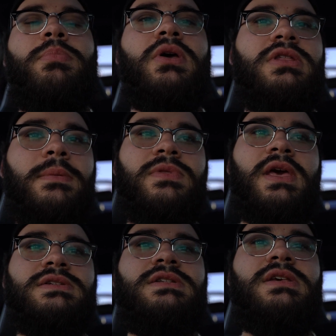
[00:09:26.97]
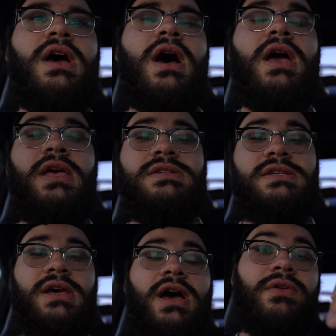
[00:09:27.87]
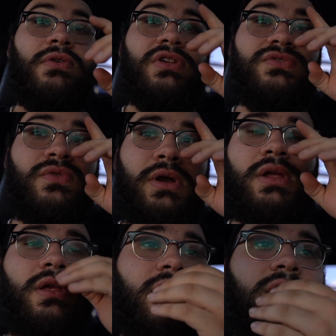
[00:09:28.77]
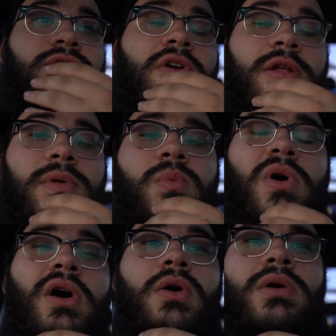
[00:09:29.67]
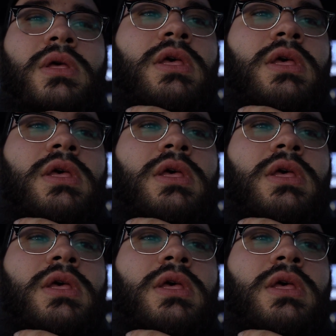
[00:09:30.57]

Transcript: Picked up the STI. STI is running incredibly well.